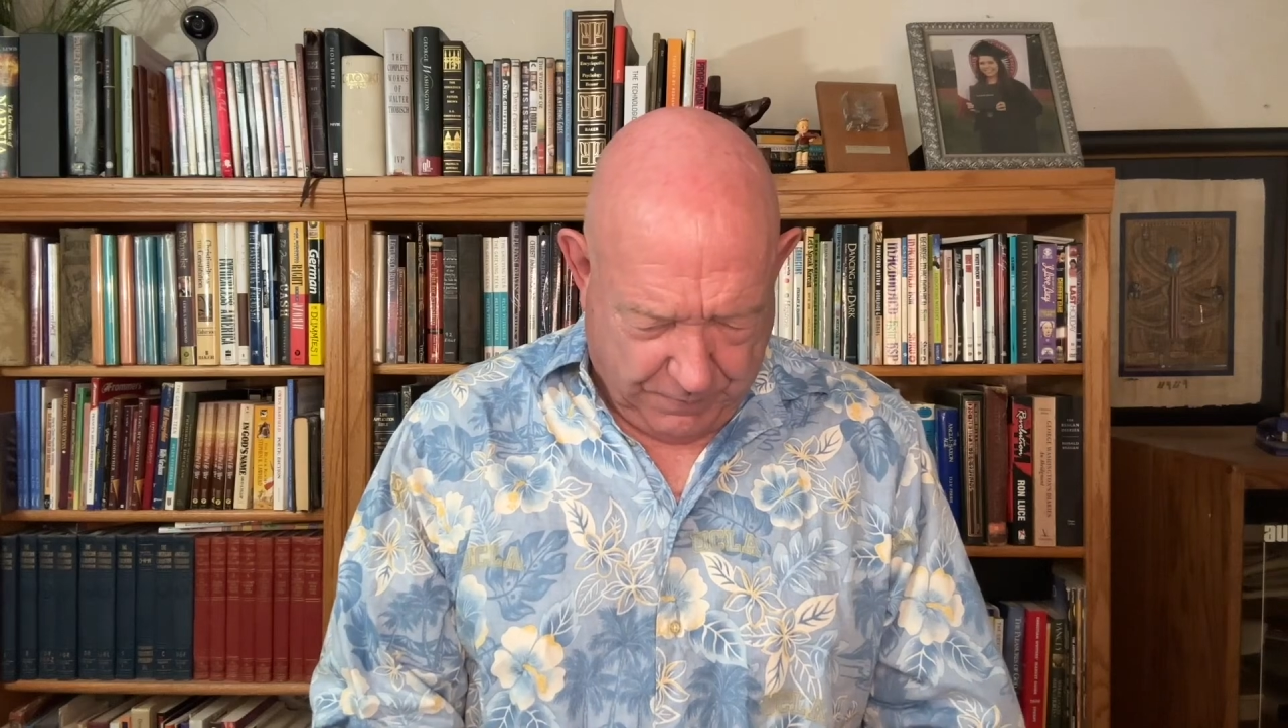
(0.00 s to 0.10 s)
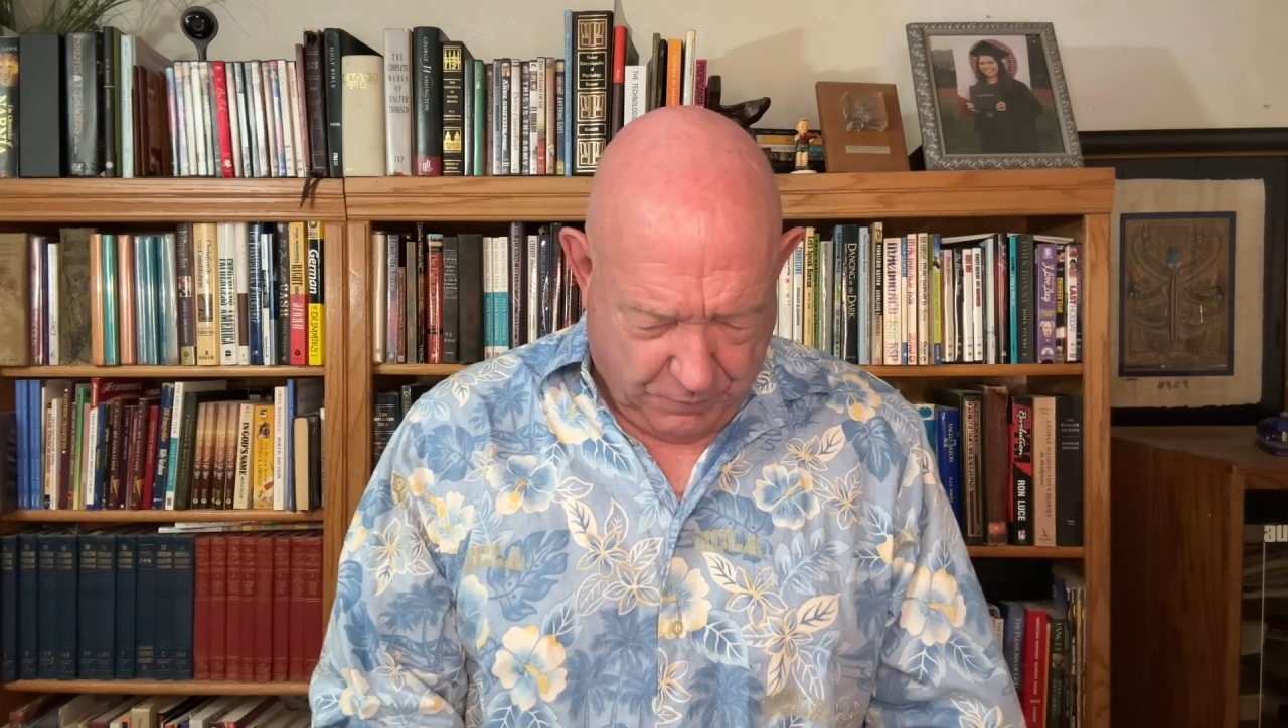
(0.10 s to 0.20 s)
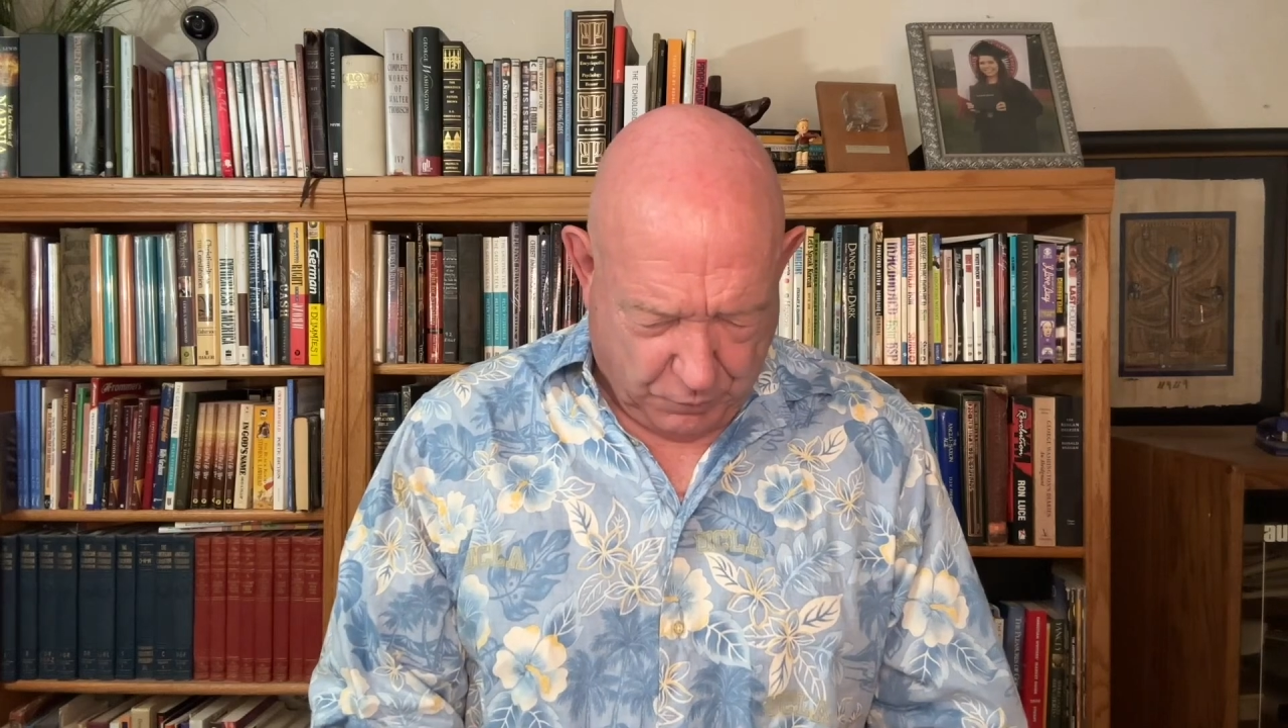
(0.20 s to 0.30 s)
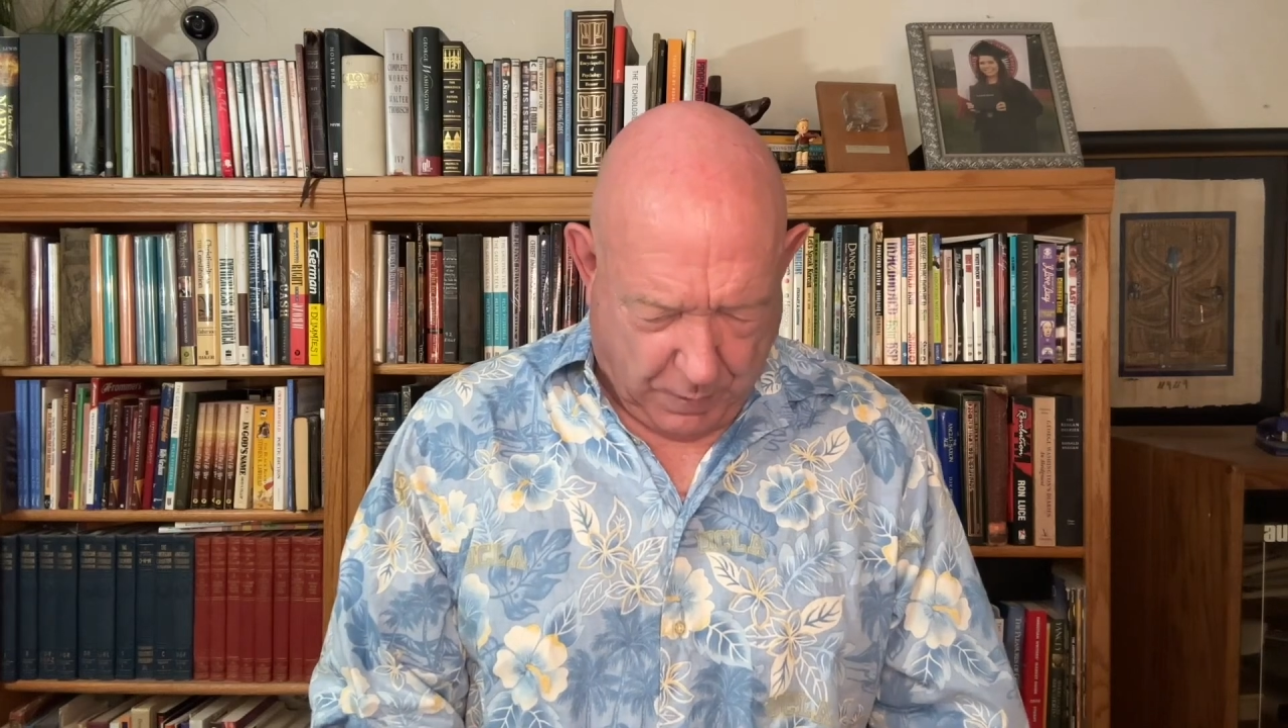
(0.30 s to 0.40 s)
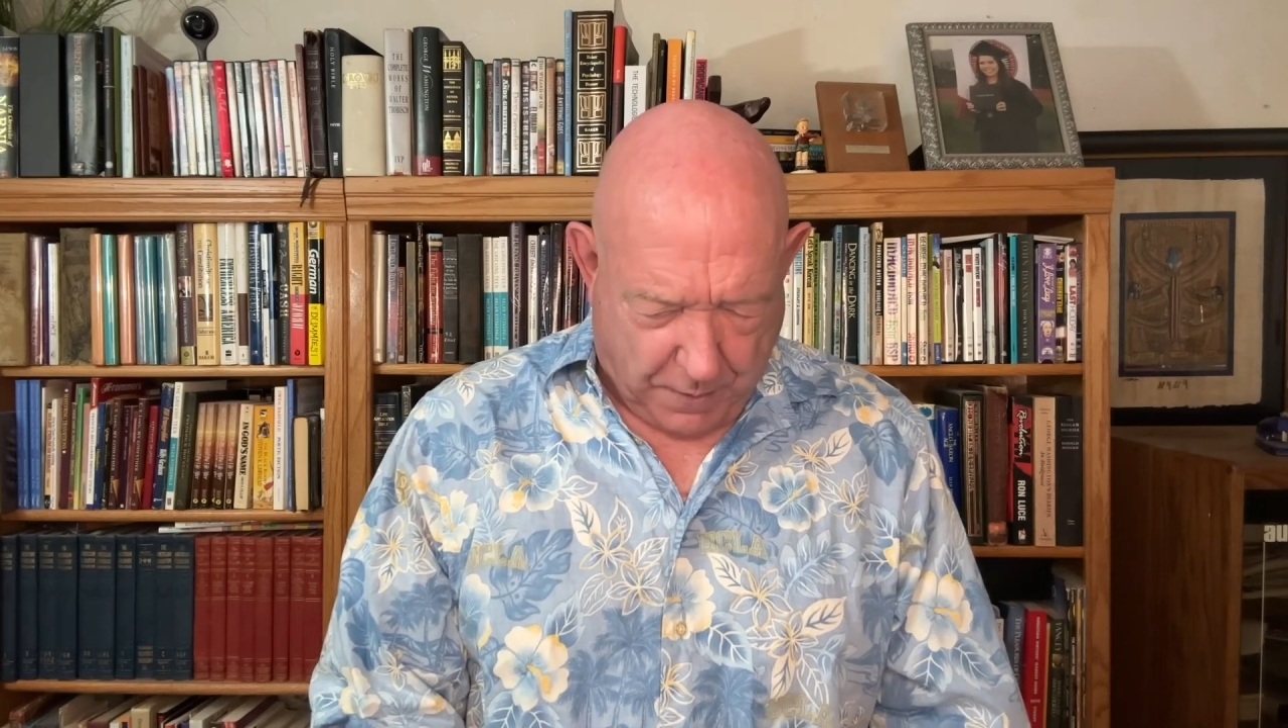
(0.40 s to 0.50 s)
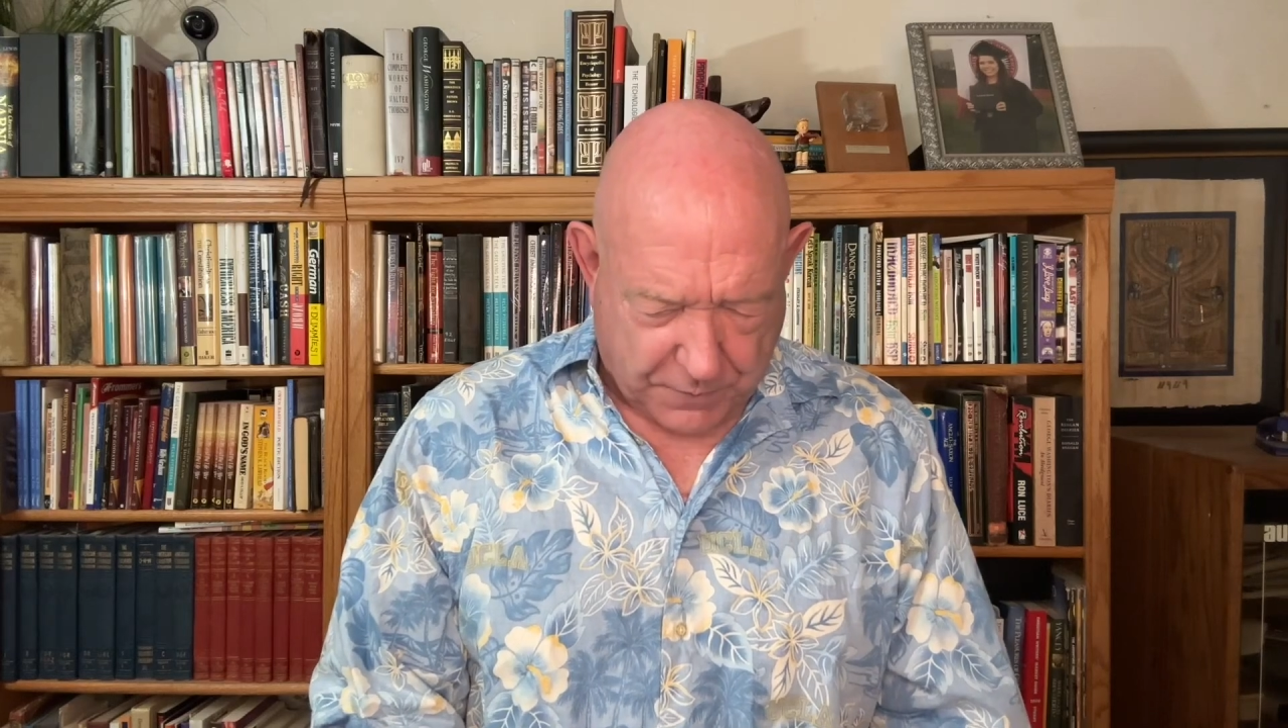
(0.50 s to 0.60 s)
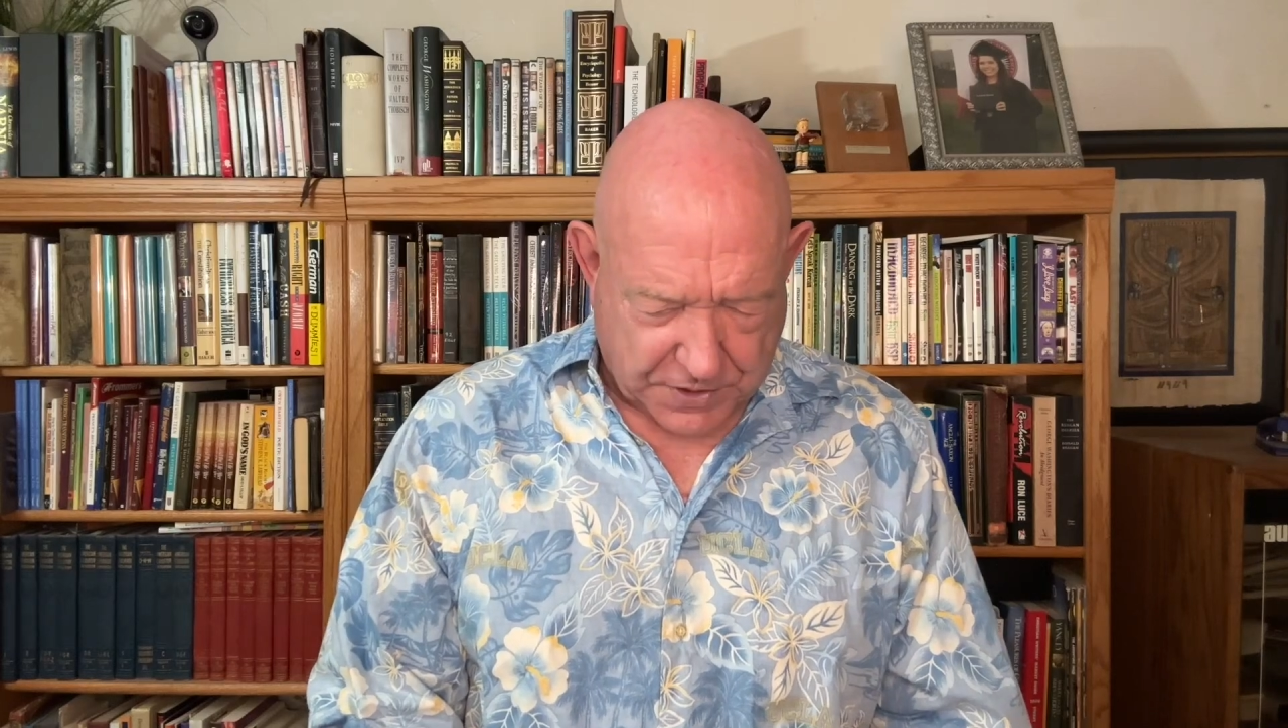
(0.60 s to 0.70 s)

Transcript: throughout the